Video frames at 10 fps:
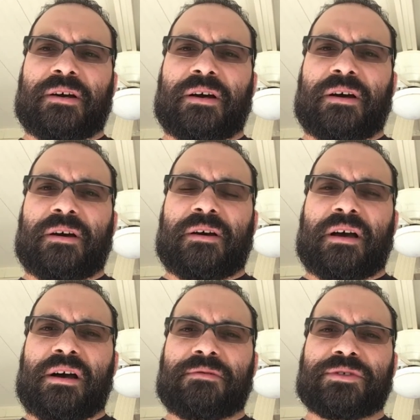
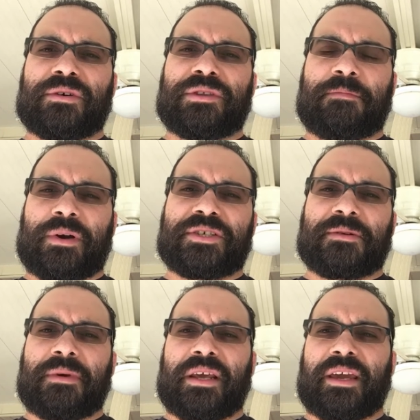I was on
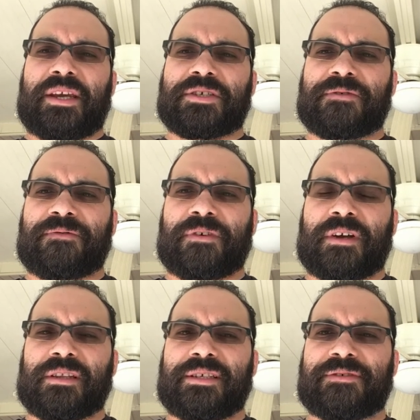depression medication for
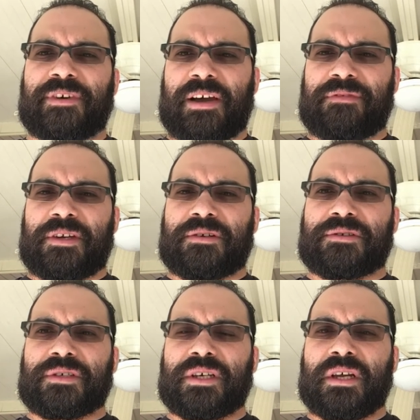at least 5 years.